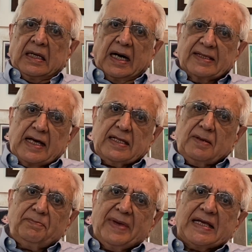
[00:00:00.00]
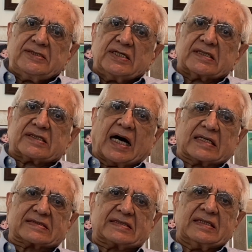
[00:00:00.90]
Another major
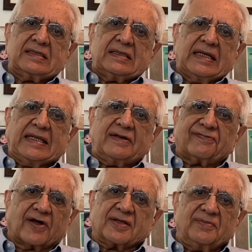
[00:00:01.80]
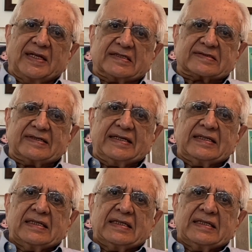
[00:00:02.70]
task in a foreign ministry